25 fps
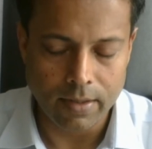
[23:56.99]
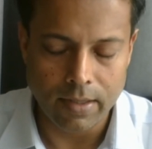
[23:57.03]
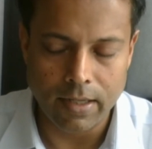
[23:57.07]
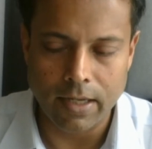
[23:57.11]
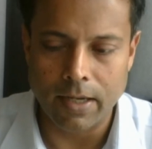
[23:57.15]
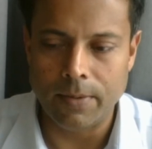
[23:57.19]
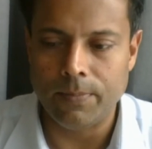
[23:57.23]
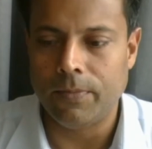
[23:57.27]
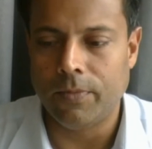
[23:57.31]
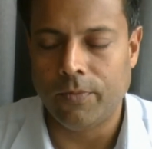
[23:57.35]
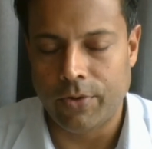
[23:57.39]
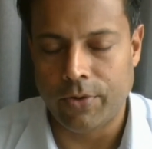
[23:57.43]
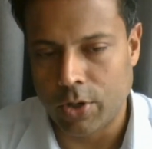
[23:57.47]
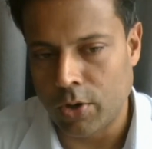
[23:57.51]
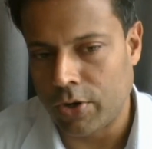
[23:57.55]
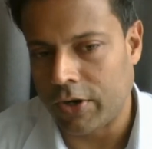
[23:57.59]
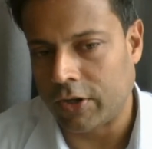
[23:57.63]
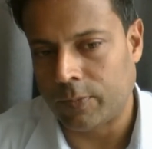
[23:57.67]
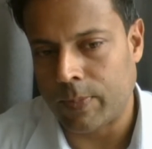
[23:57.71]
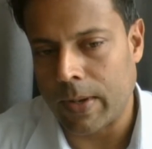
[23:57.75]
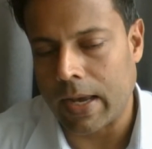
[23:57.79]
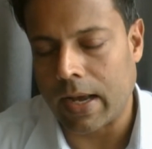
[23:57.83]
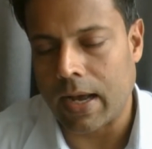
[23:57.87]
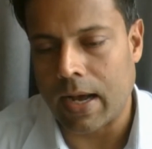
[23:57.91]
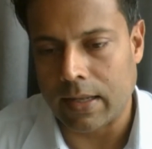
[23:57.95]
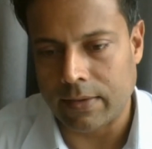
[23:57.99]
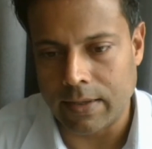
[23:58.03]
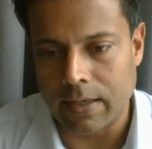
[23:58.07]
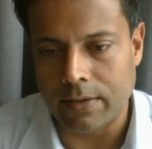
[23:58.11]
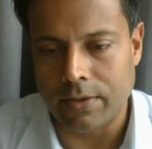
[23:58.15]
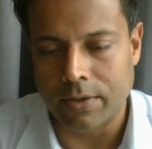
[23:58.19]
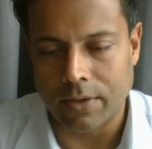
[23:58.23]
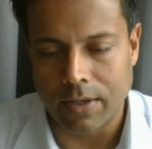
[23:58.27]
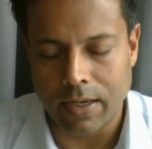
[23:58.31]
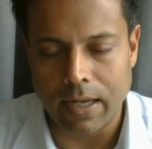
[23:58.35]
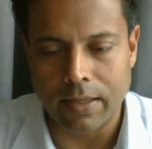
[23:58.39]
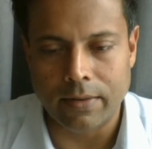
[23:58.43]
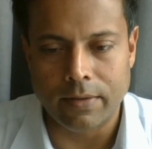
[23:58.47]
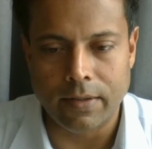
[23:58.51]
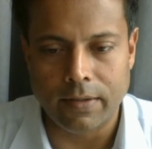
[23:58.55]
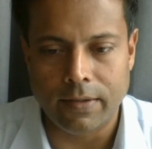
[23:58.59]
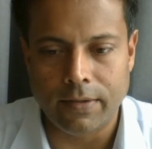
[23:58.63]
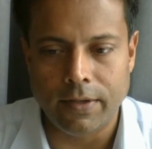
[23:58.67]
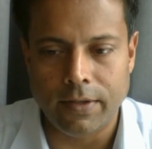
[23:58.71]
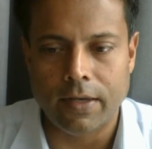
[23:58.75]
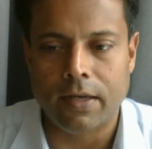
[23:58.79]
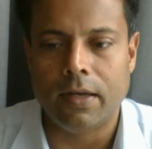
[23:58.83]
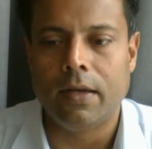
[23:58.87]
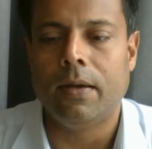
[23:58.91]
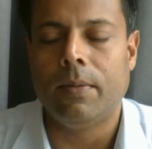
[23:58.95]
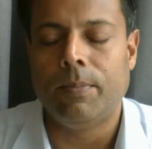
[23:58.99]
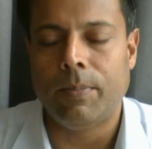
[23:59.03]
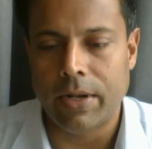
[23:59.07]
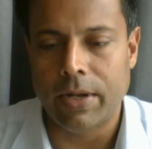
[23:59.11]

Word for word: Yeah, we don't expect ASEAN to cut this year,